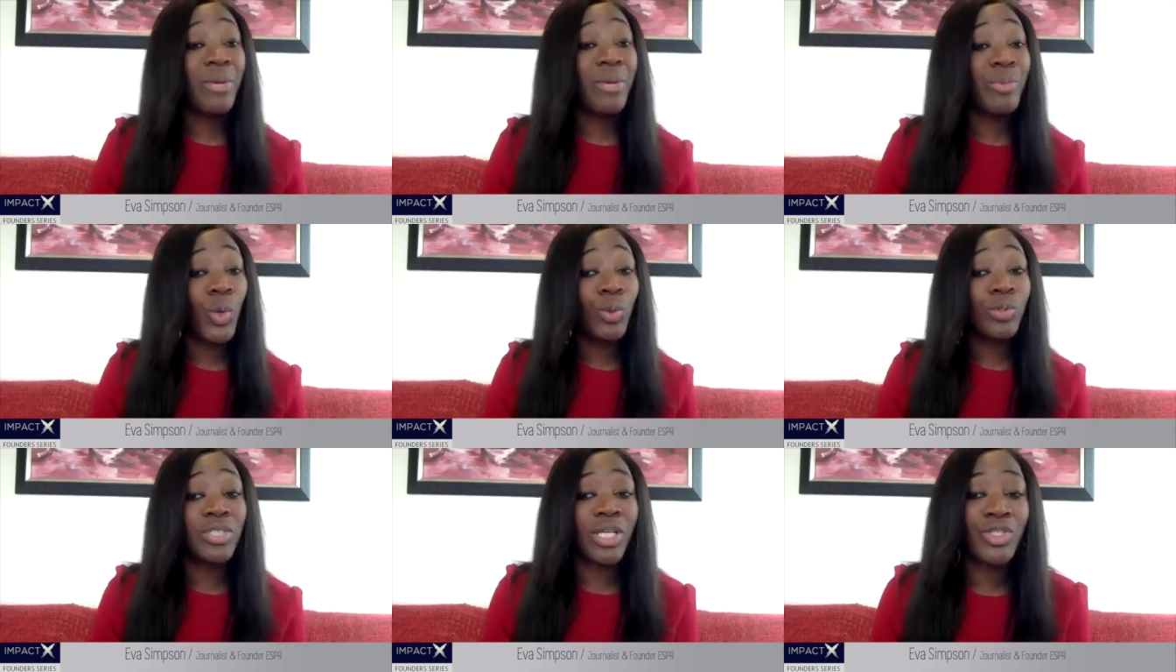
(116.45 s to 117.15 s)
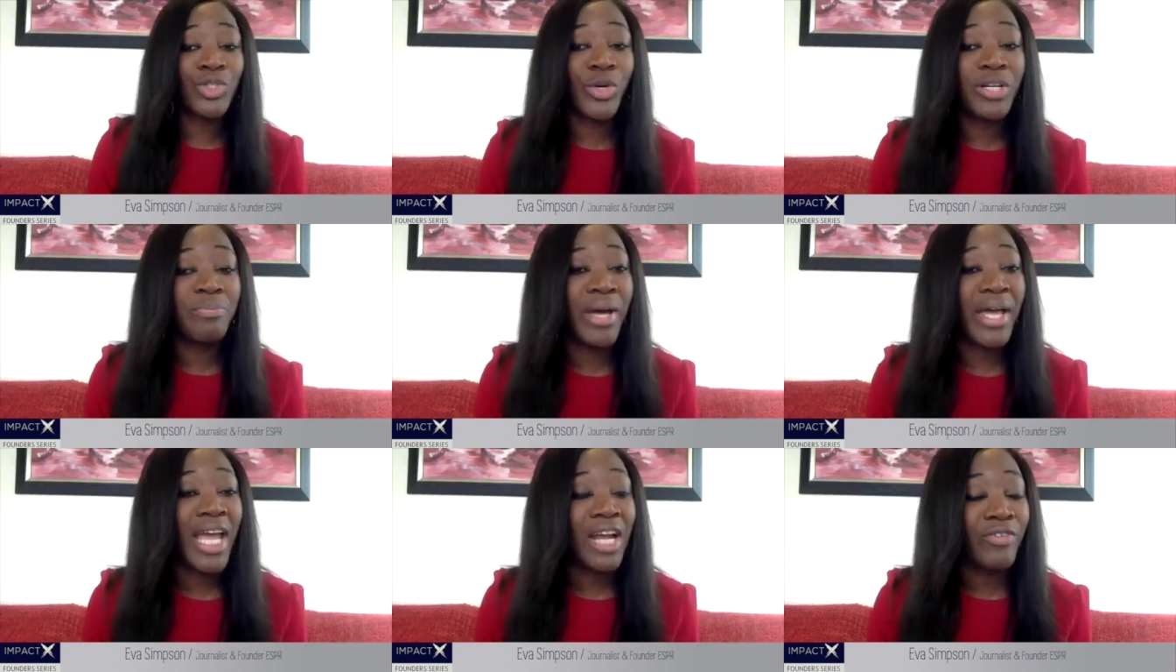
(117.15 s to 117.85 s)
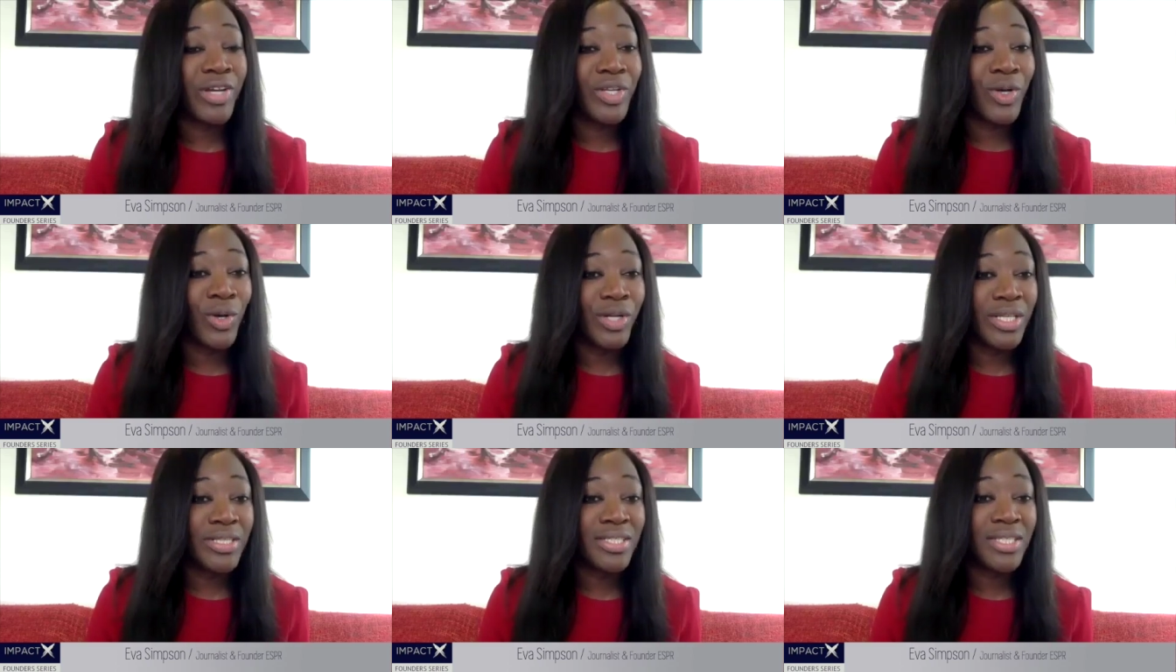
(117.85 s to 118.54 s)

we're also joined by Eric Collins.